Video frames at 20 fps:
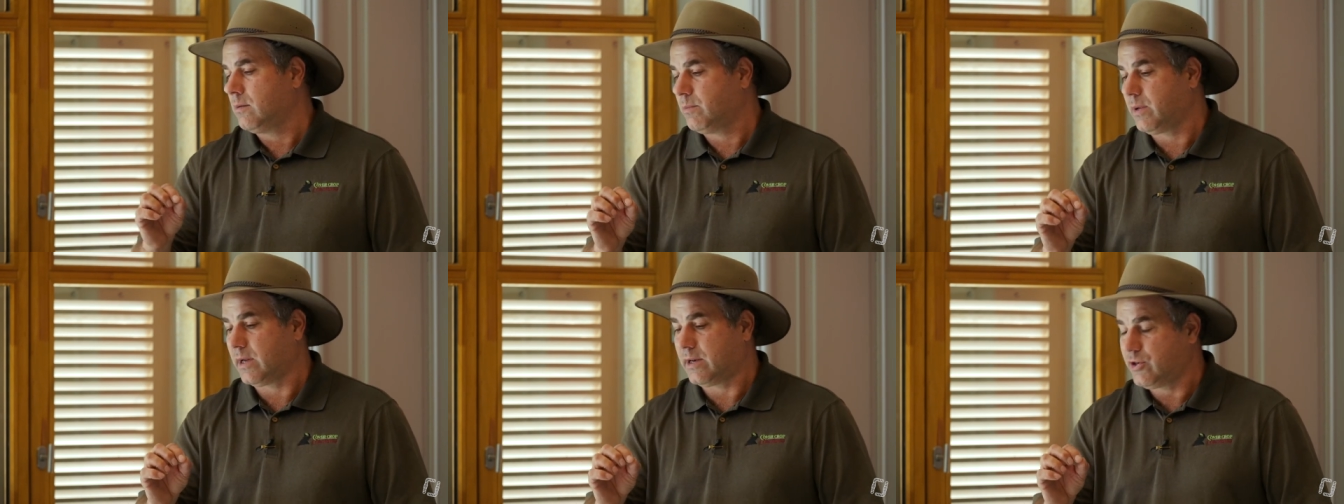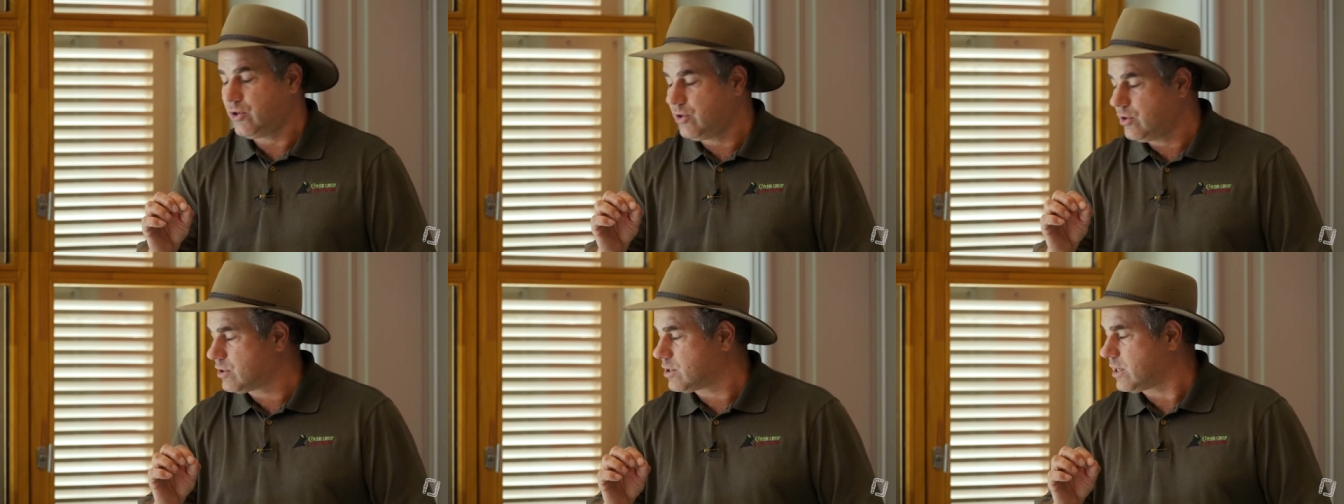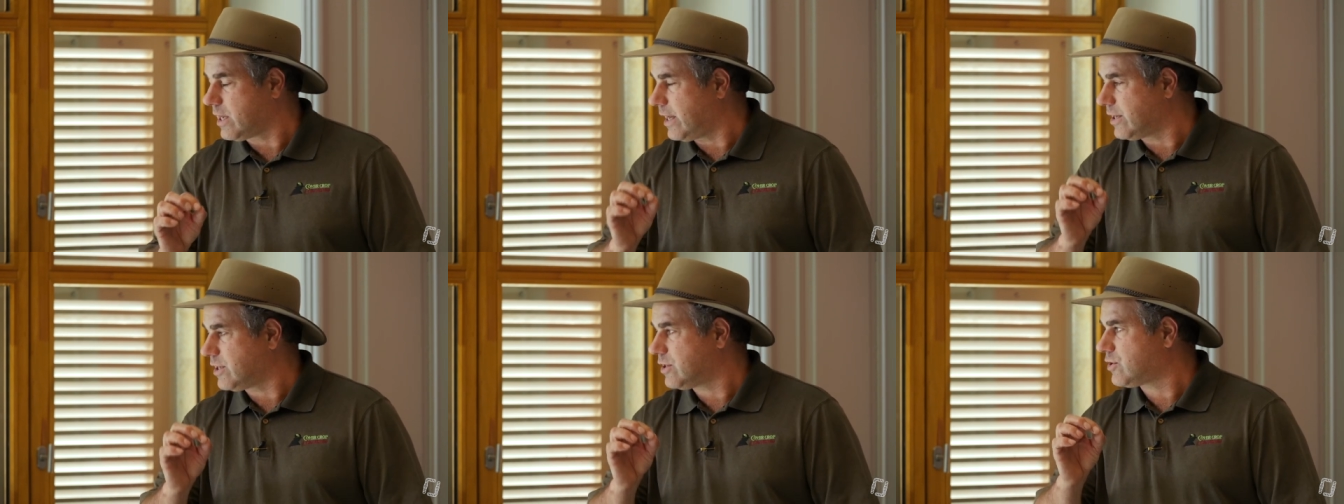but
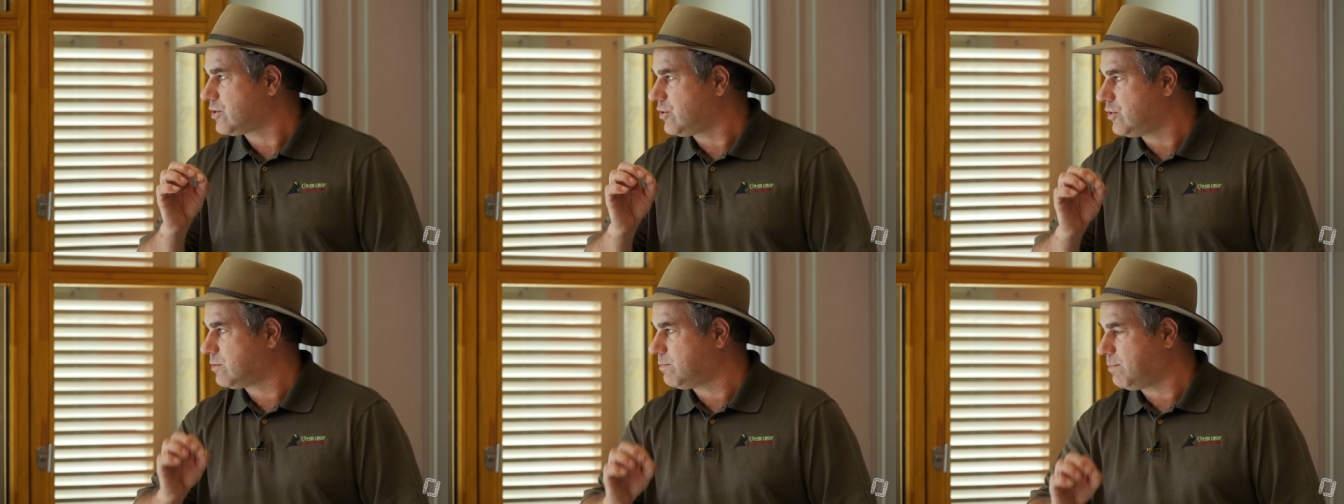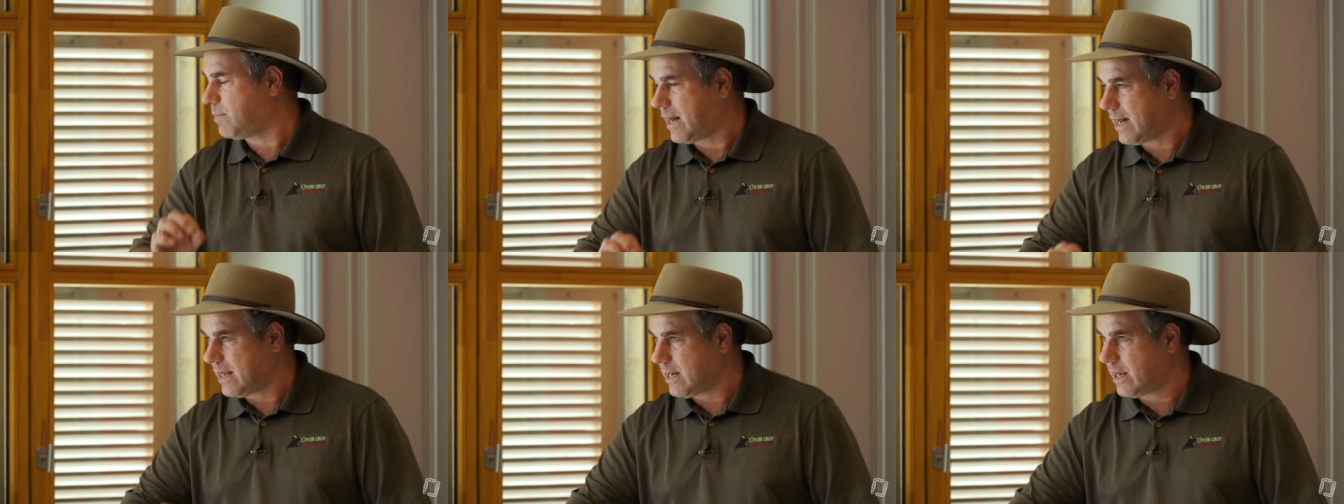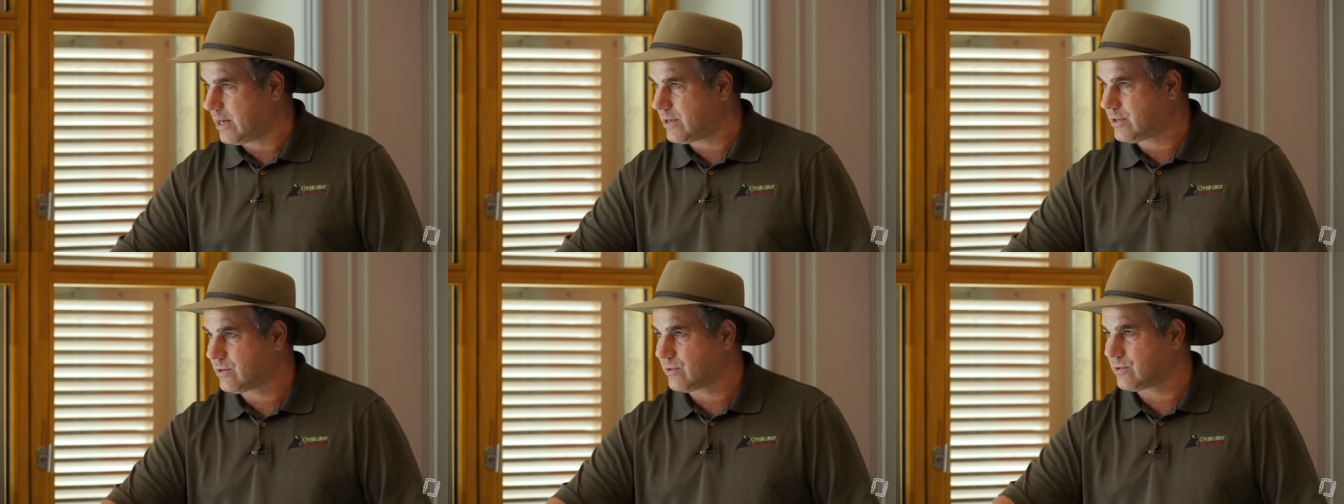usually I just use
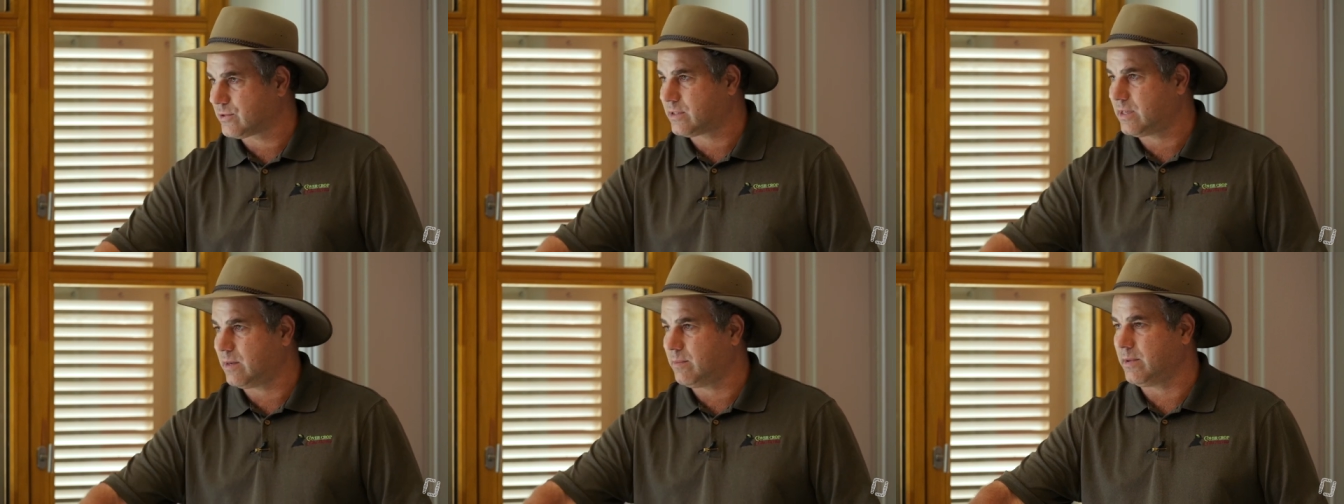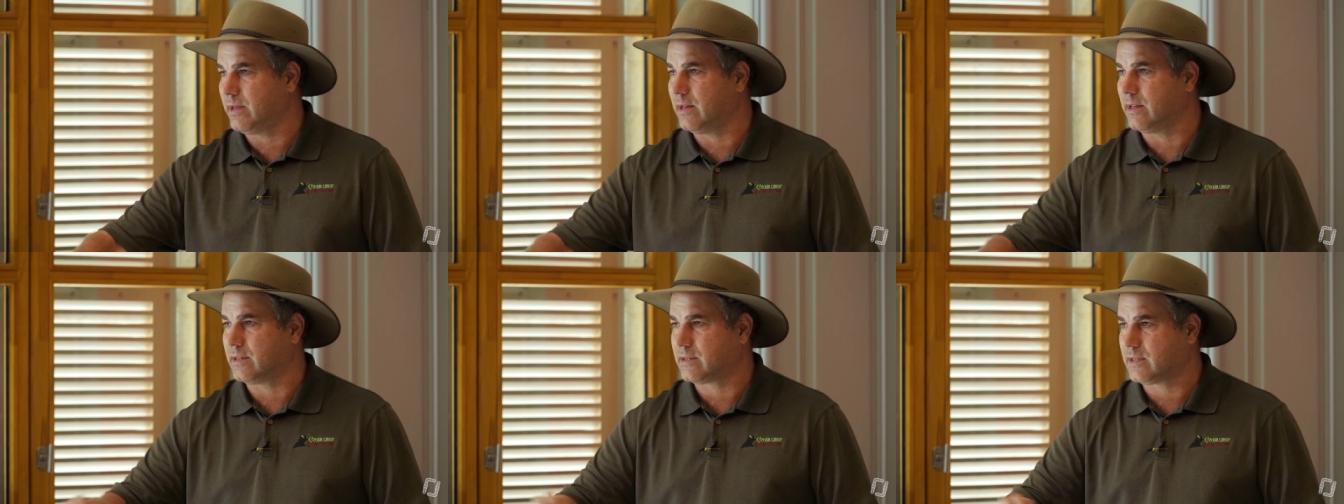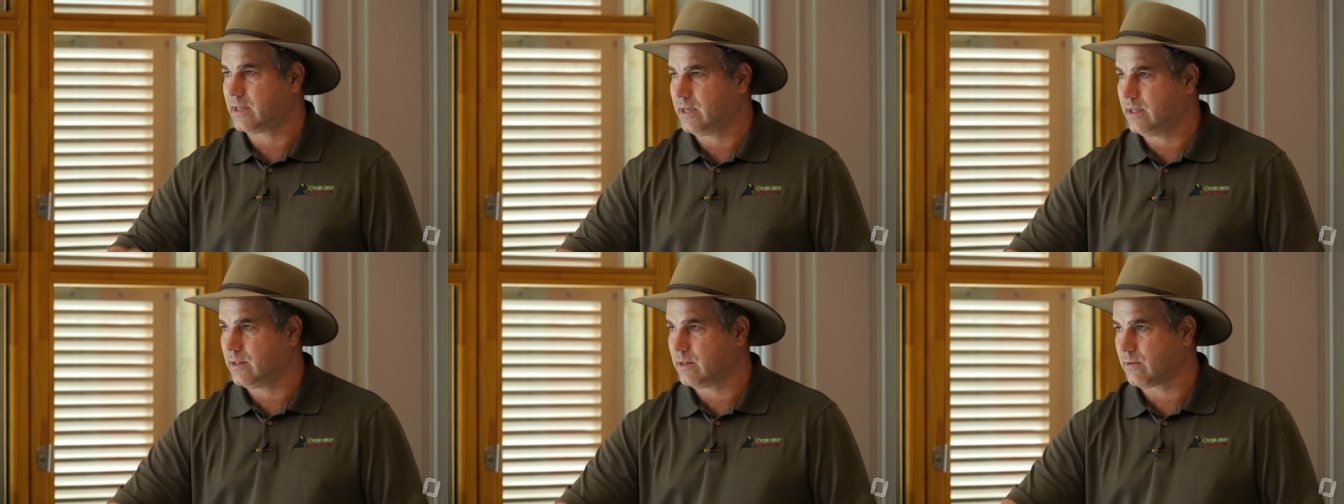biological
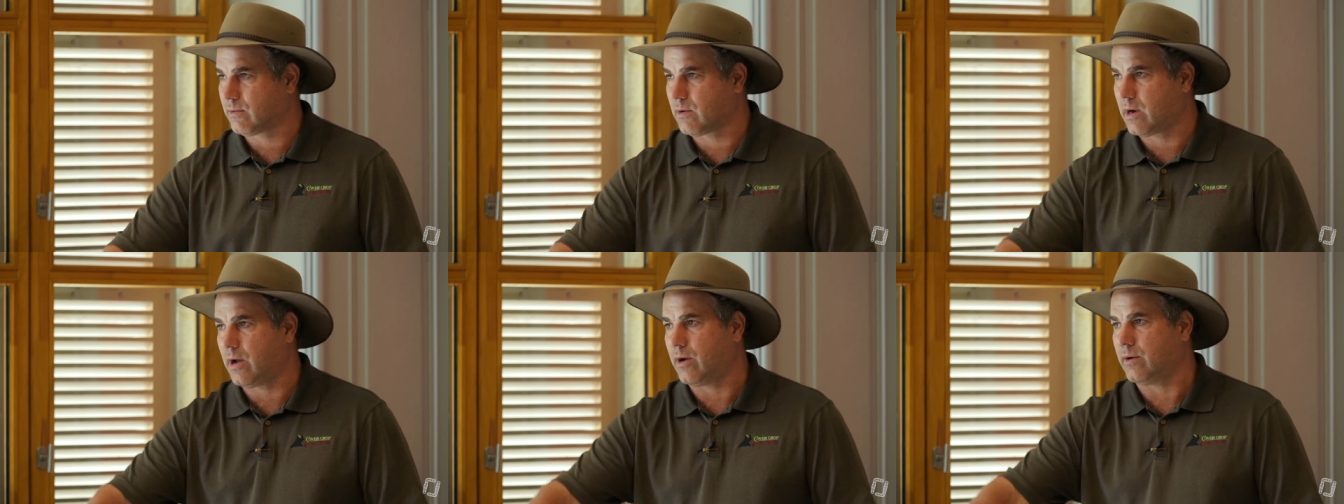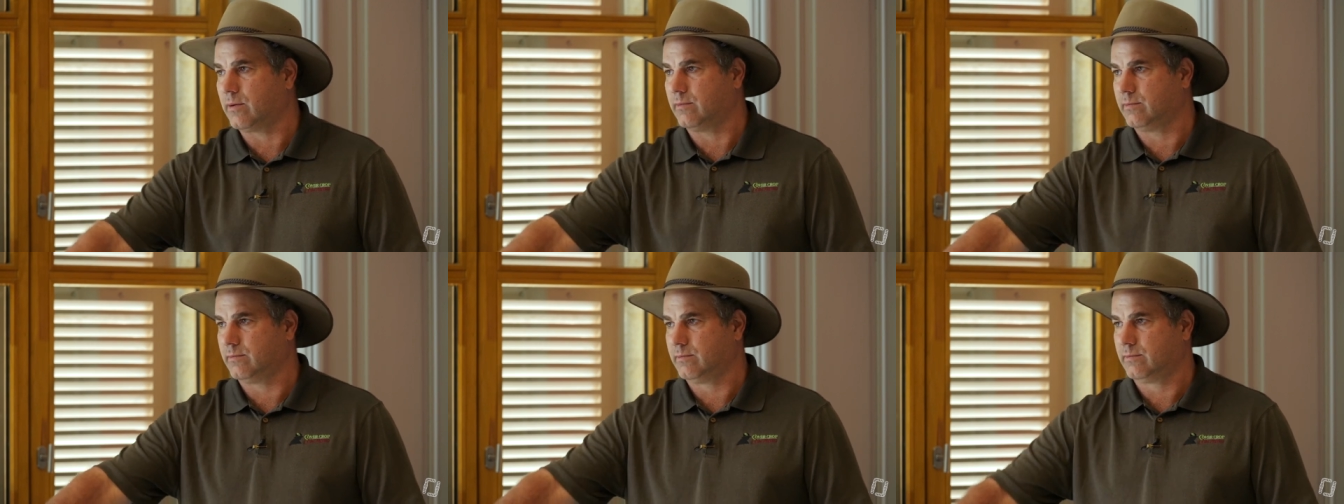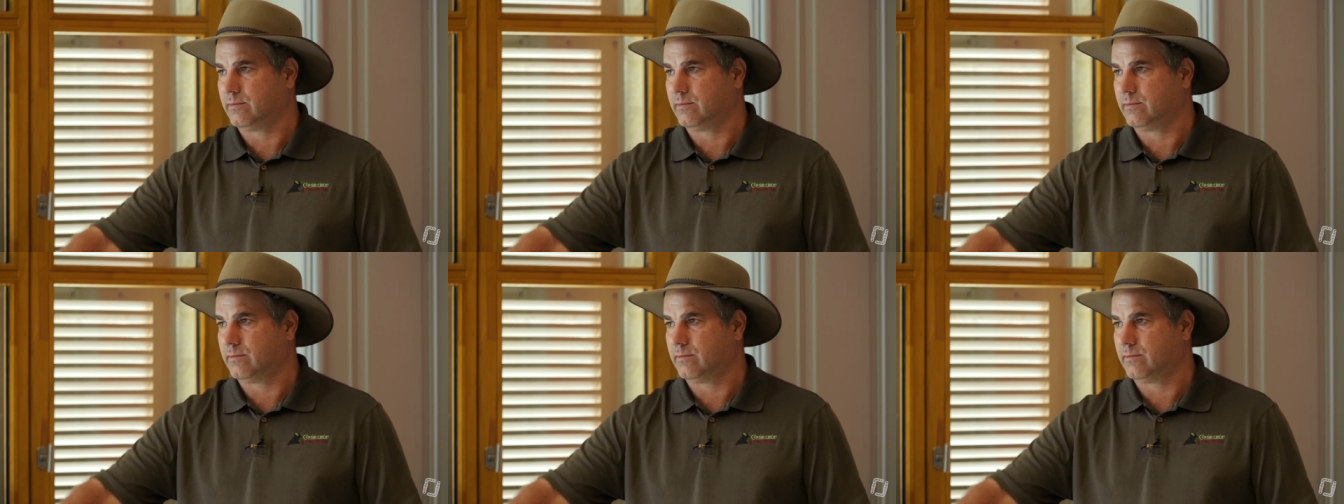stimulants in the row.